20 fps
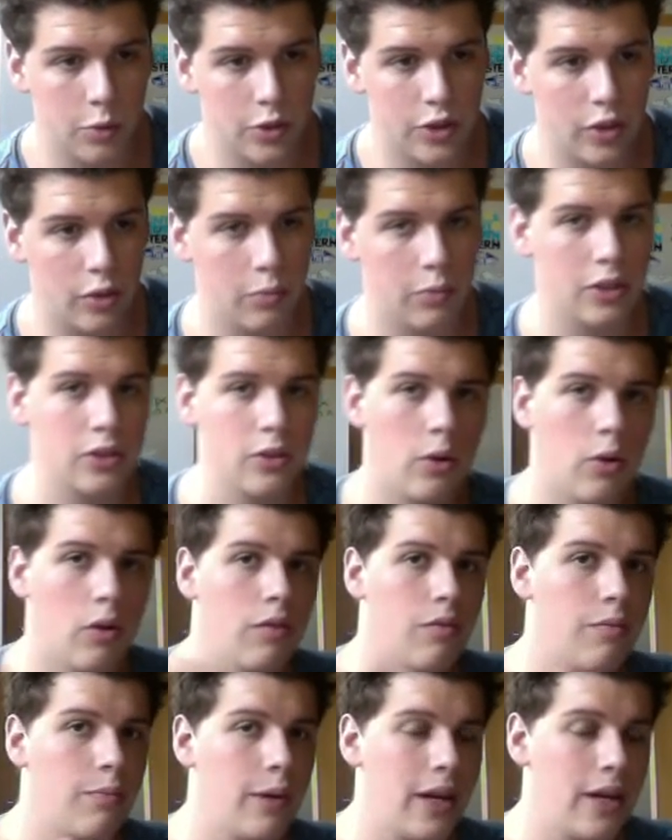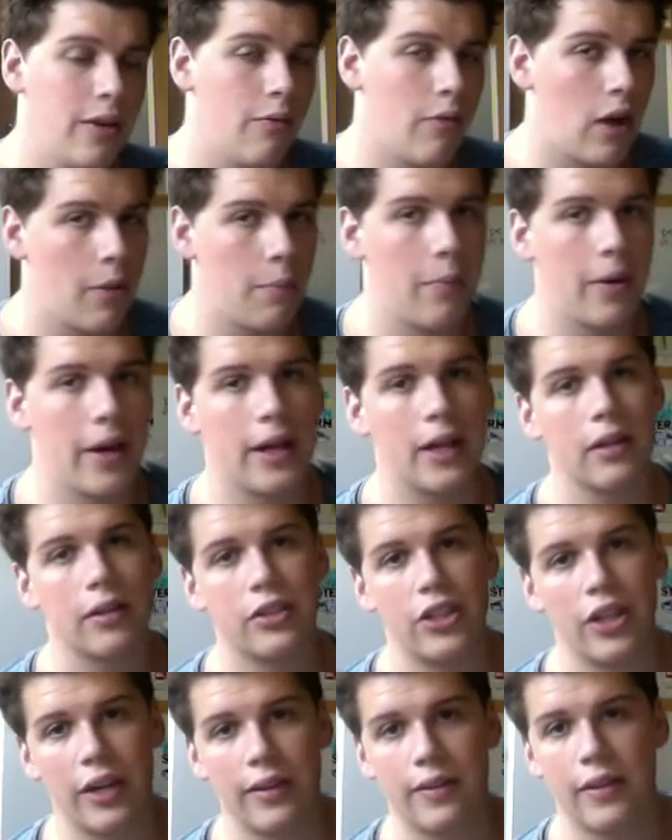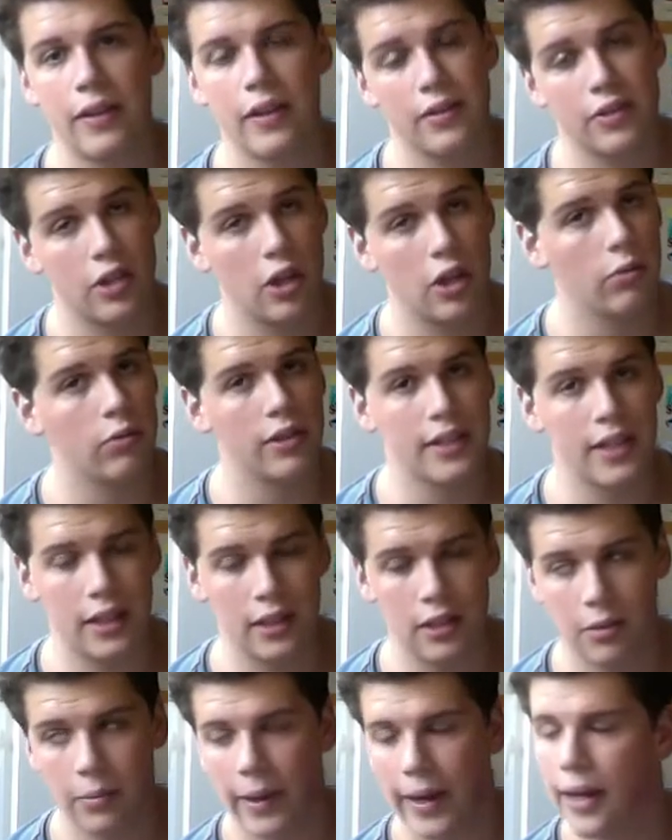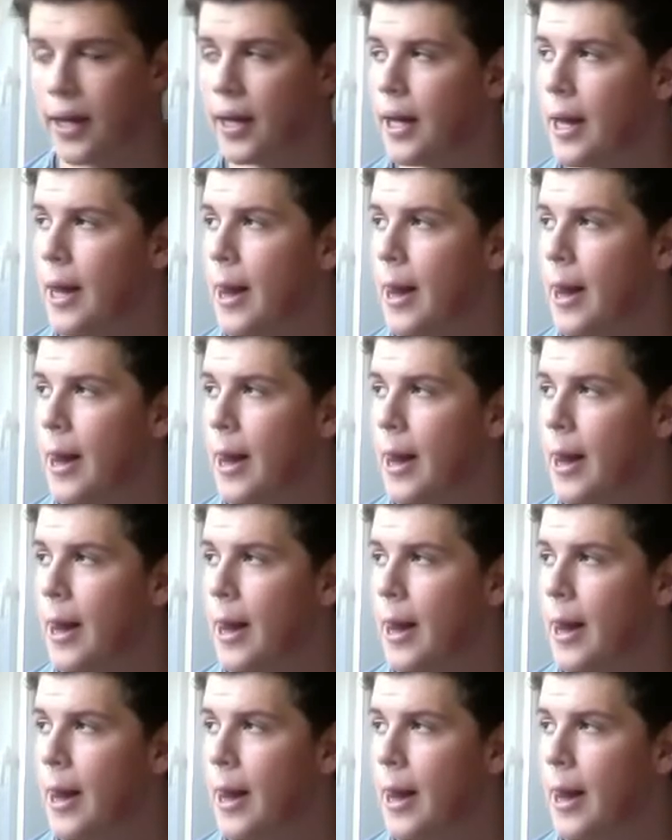Zuma sort of played right back. JT is the only centre back.